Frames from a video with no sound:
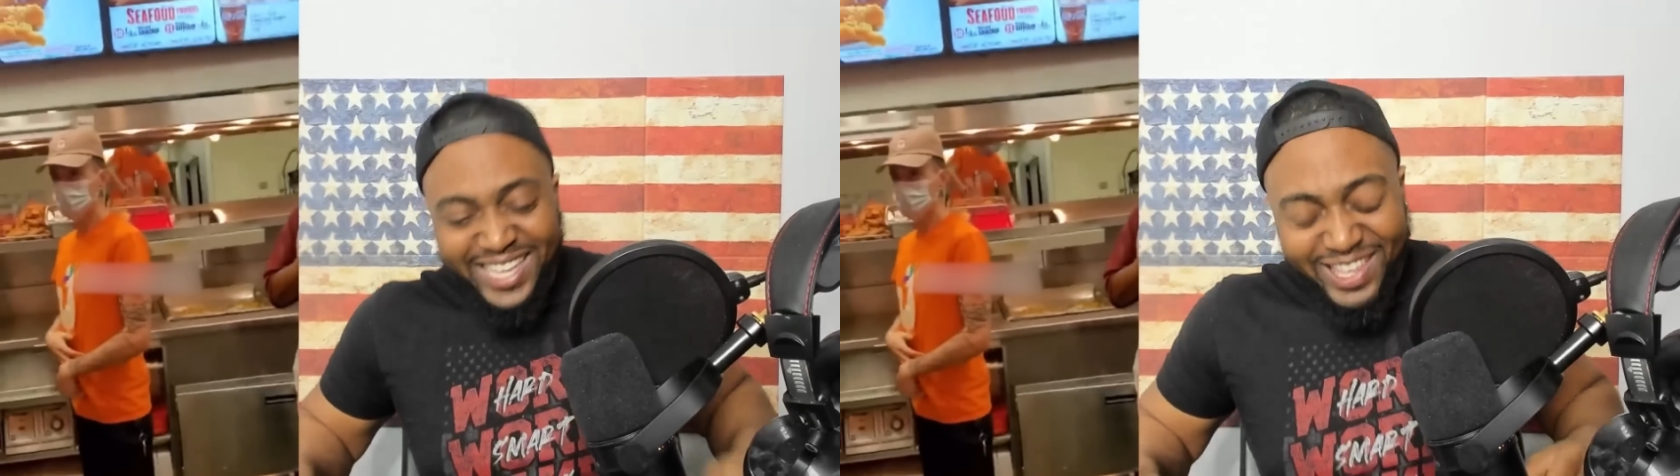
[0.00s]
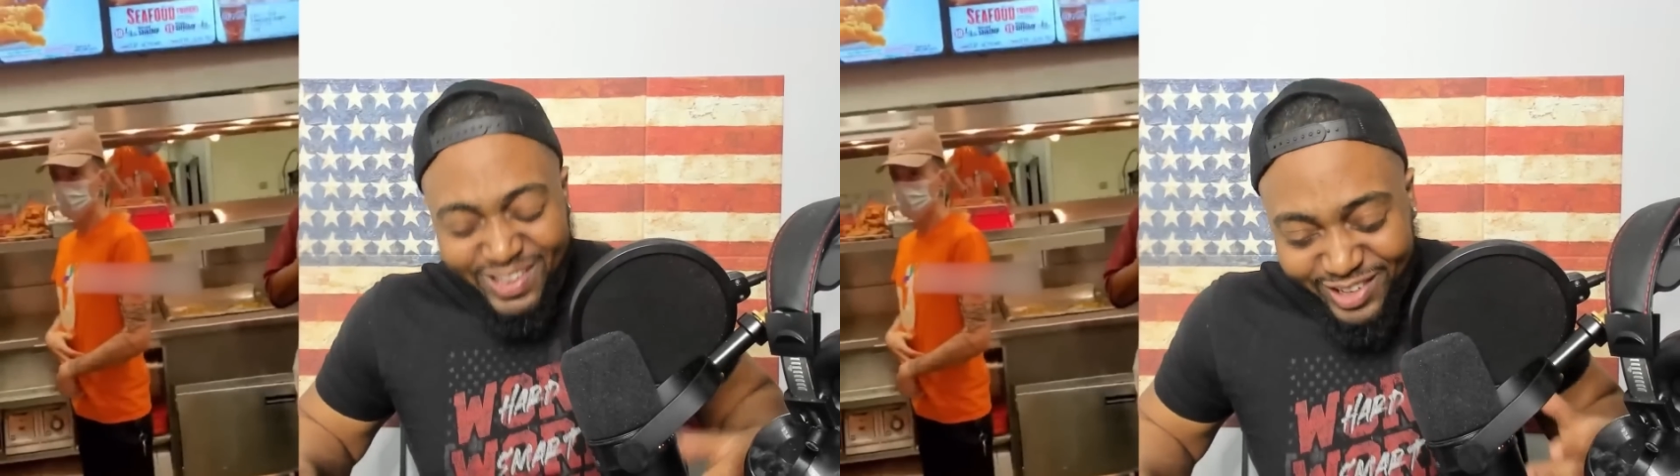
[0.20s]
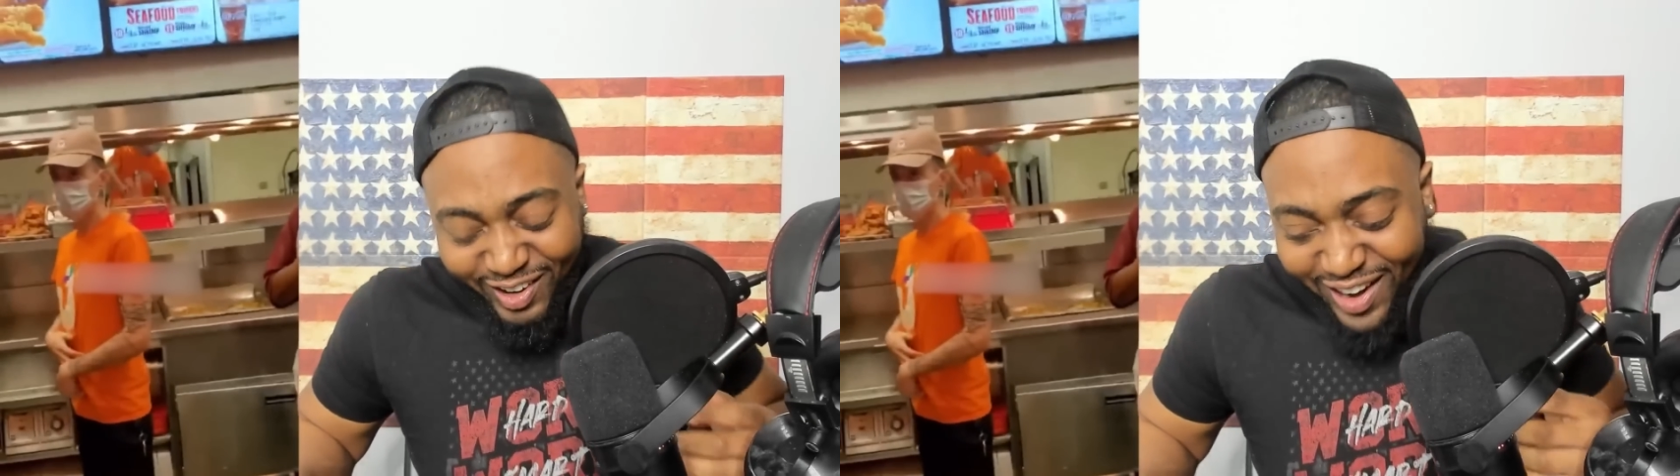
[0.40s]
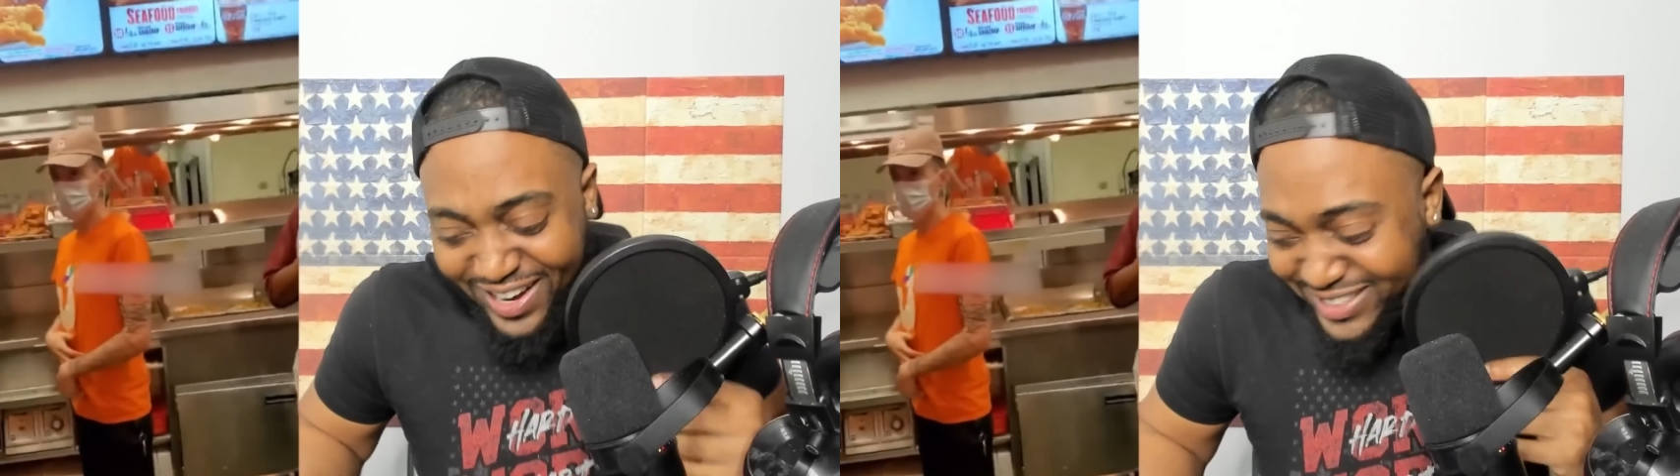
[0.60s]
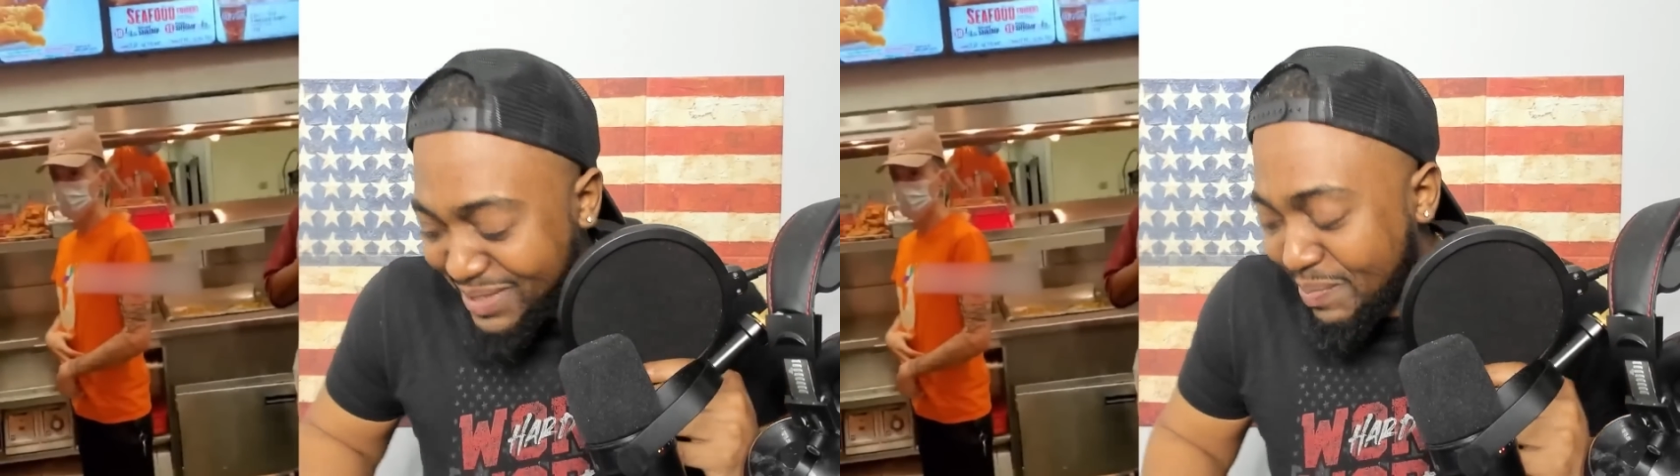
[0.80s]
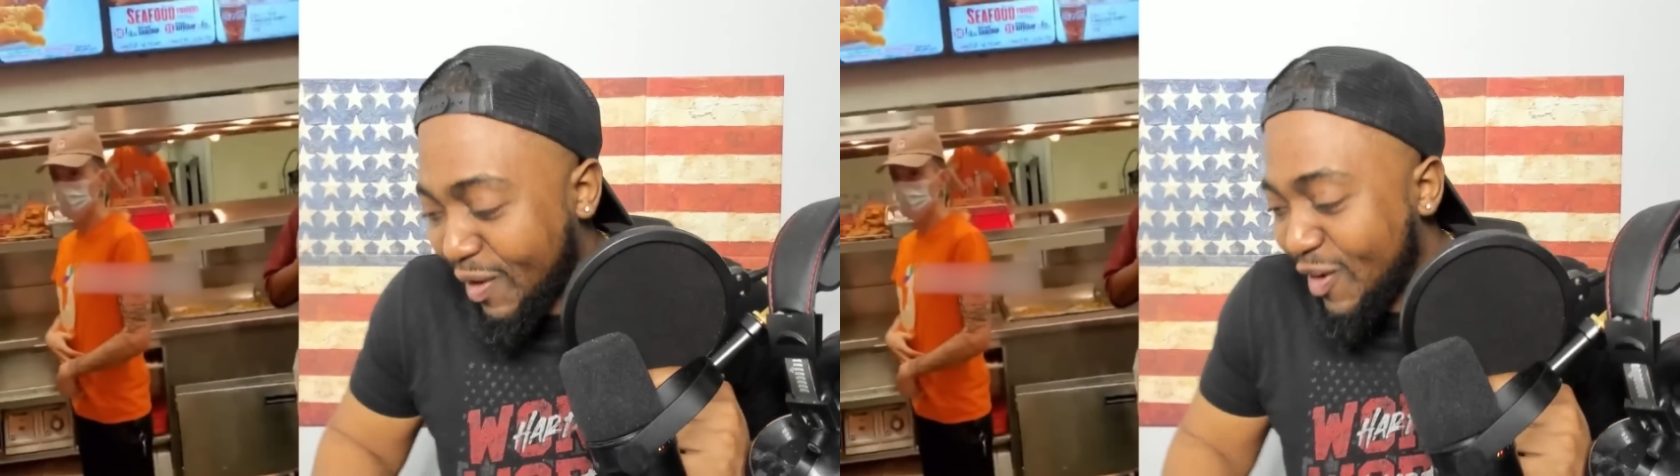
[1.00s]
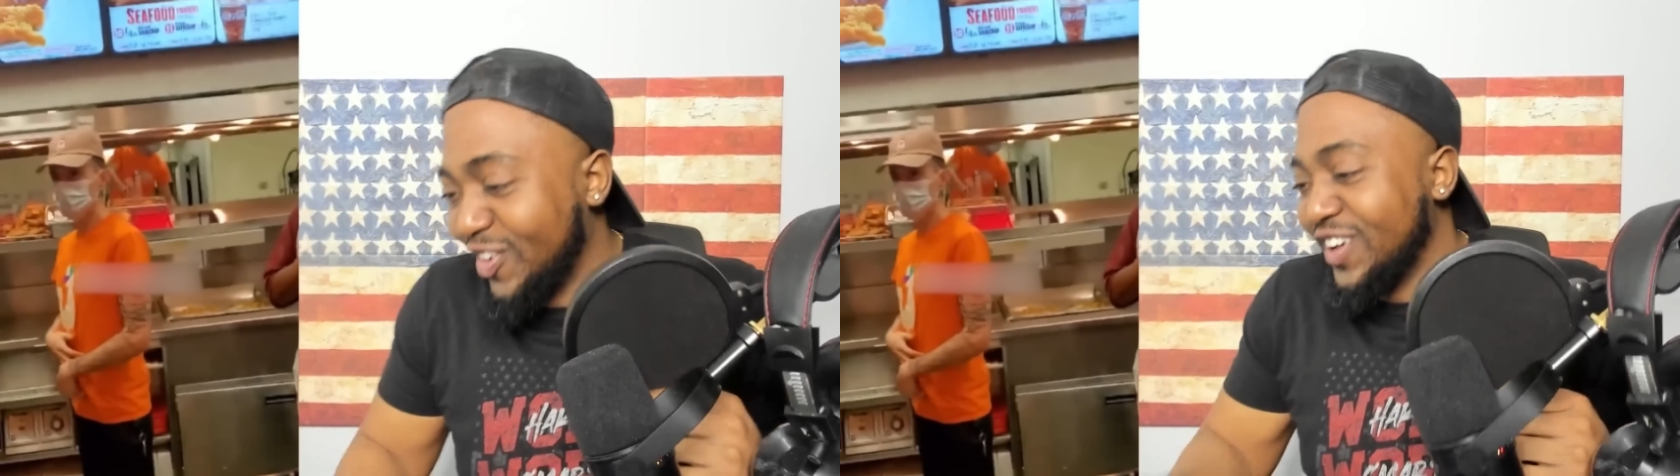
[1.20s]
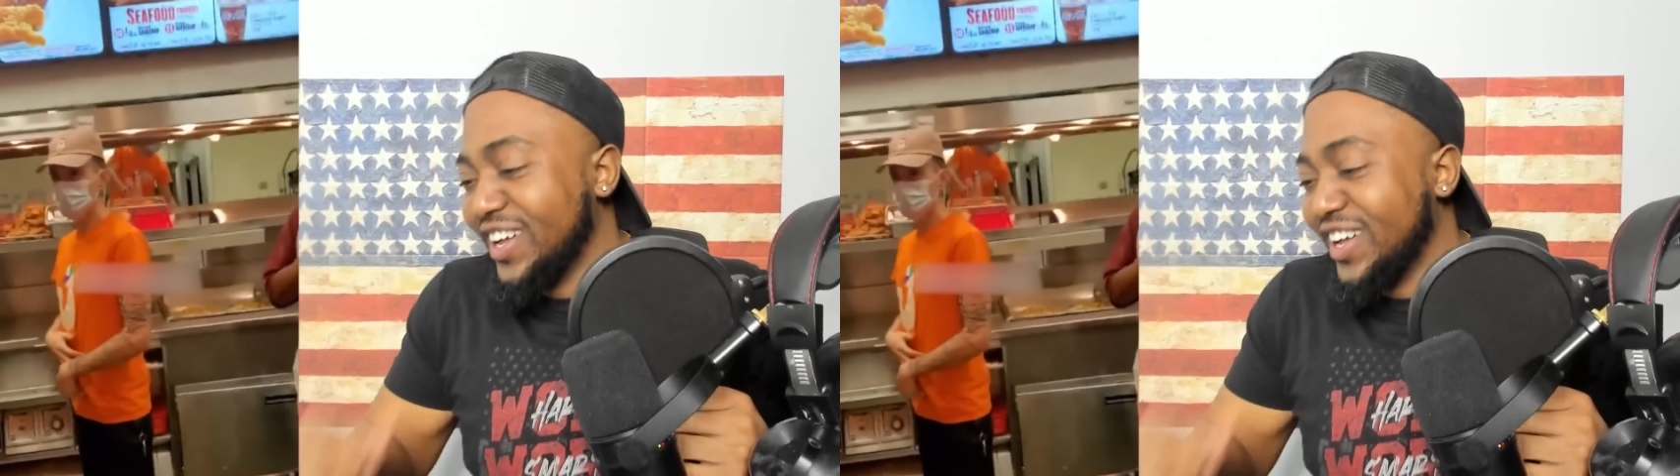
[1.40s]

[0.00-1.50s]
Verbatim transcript: You're crazy, bro.